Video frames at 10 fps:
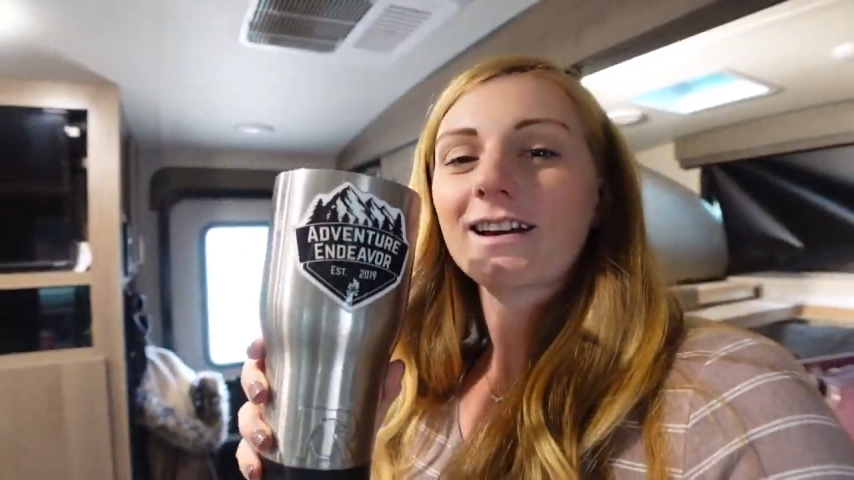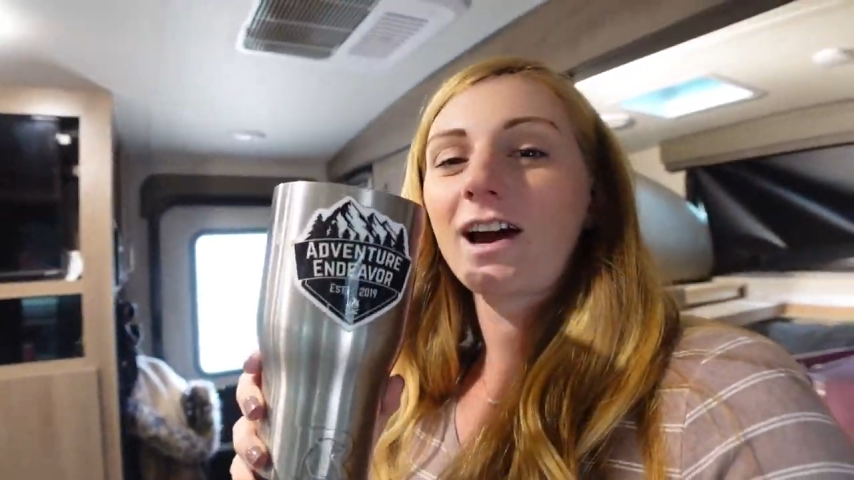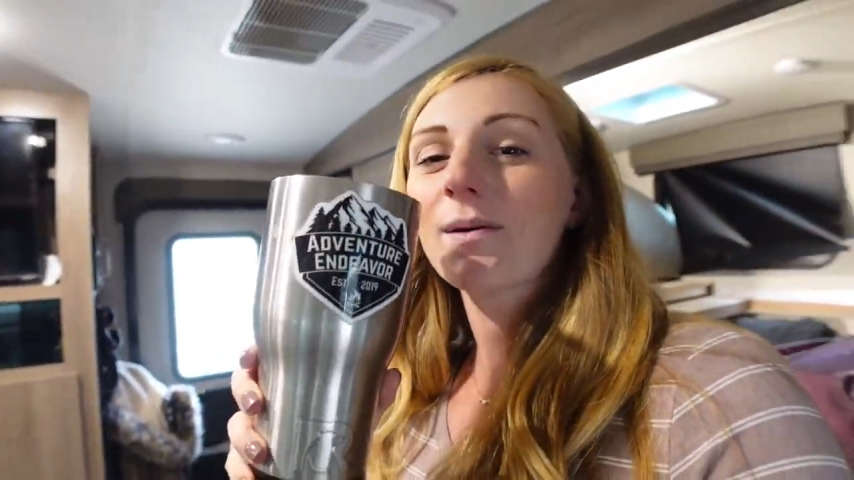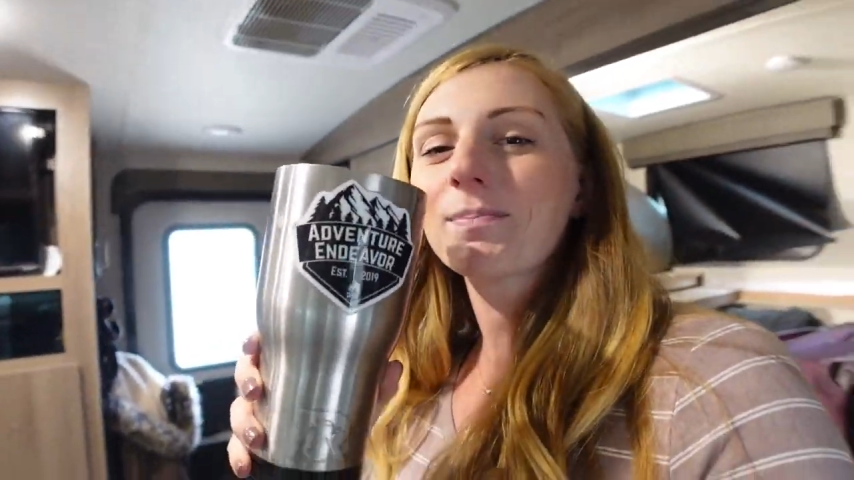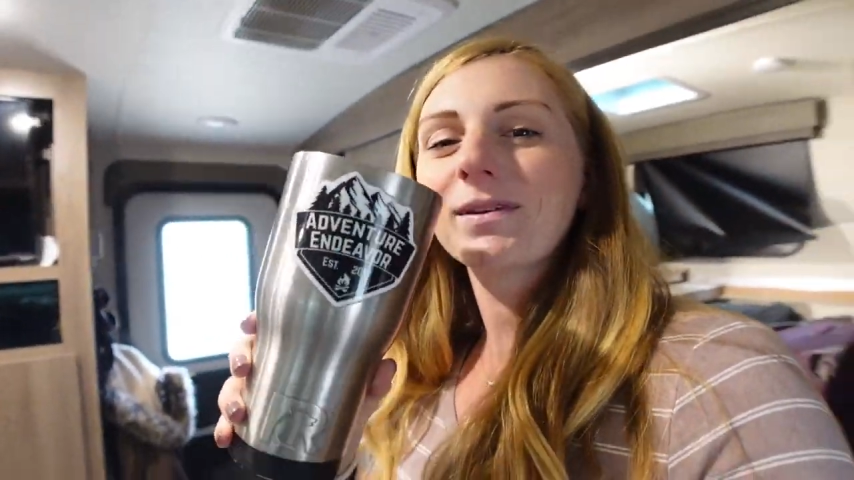
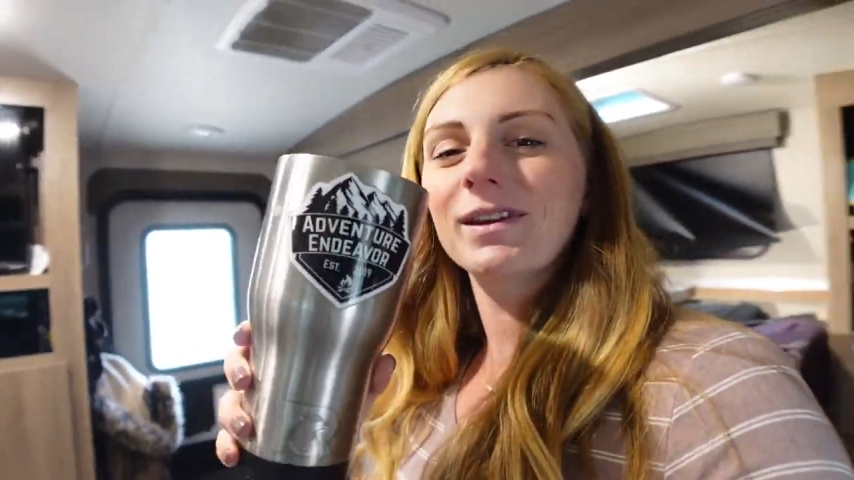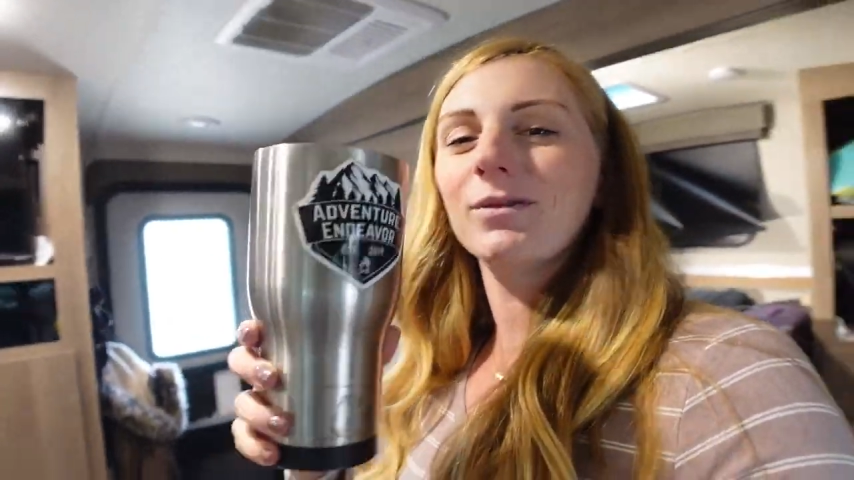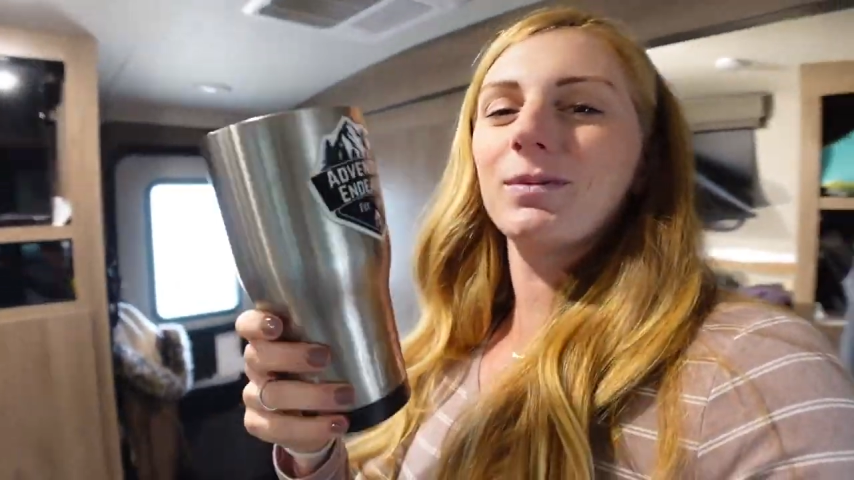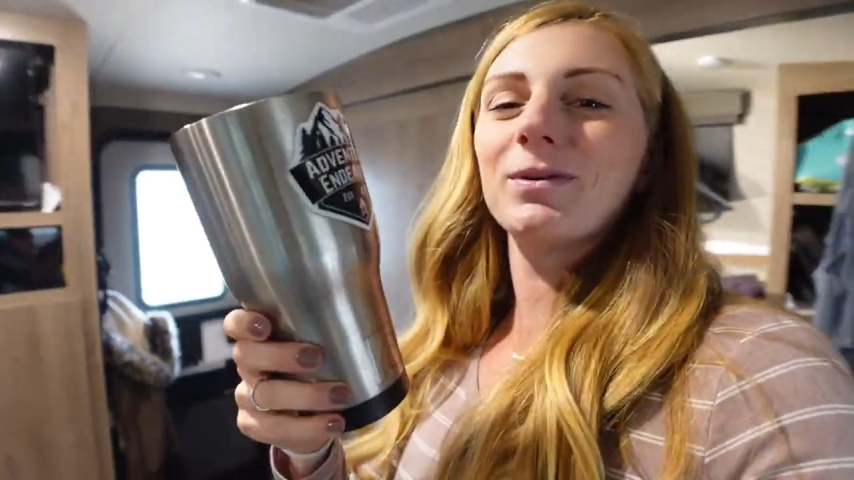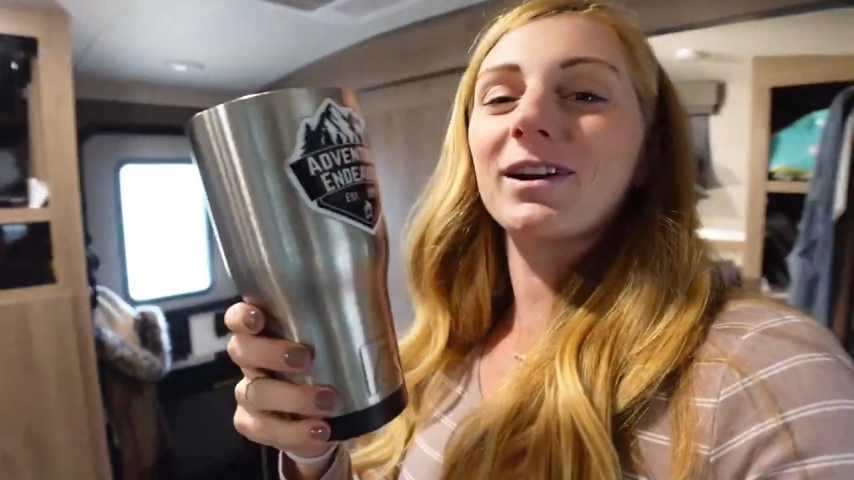cup
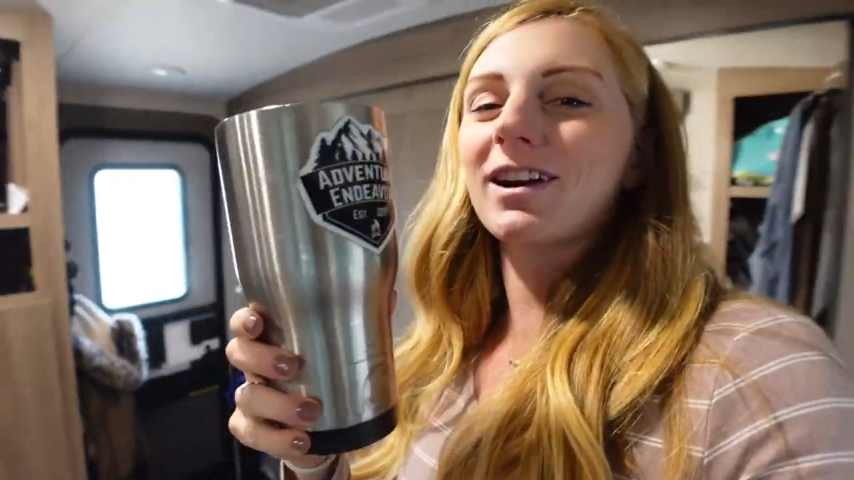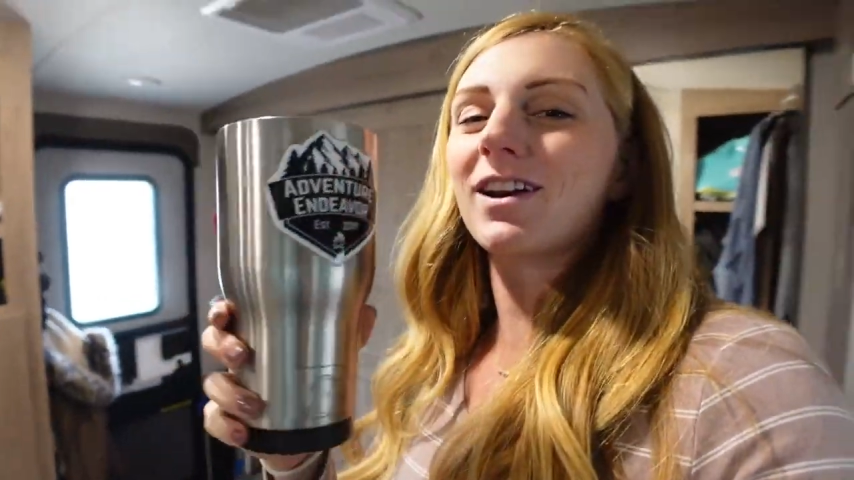that we put an